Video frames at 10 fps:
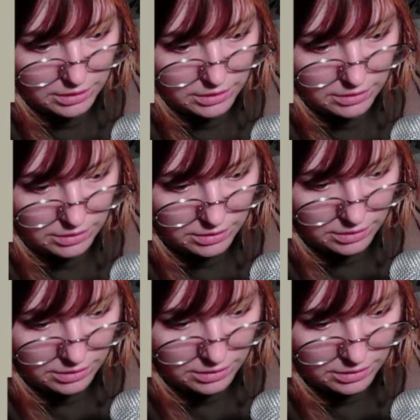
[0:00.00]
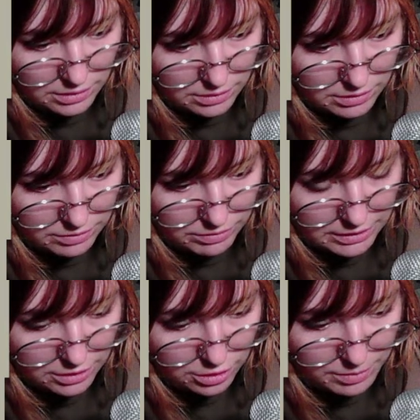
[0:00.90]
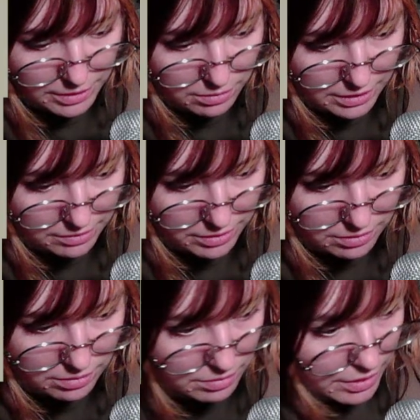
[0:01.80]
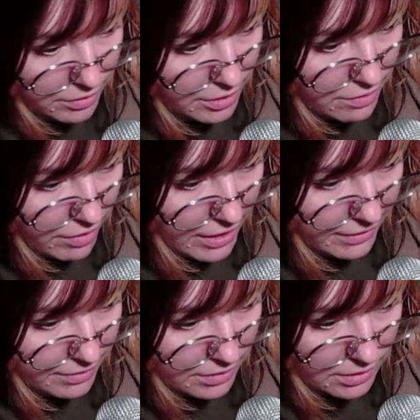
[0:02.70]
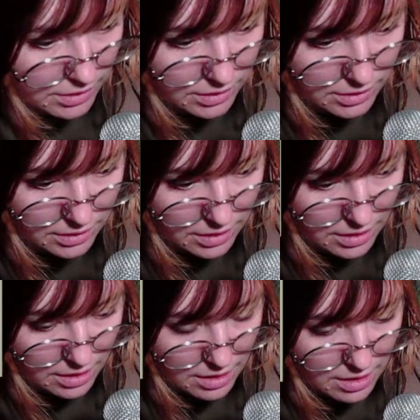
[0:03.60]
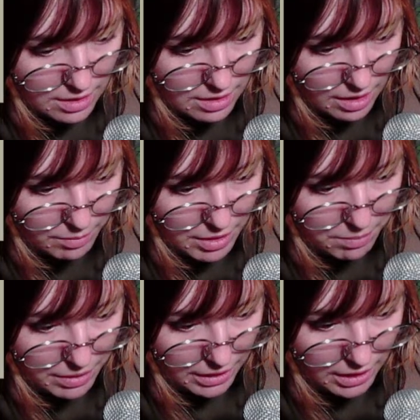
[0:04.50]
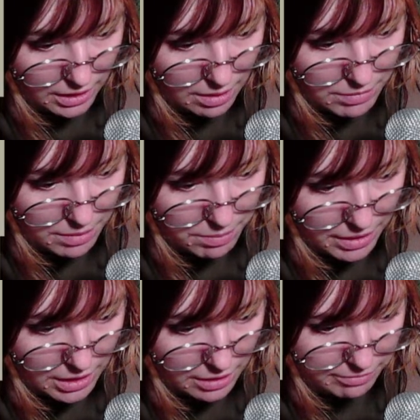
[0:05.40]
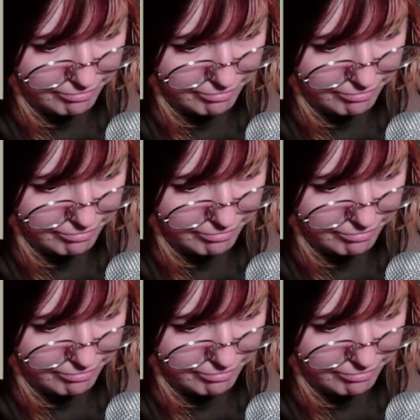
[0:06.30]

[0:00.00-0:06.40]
I don't love that, so whatever, it's fine. I'm nitpicking.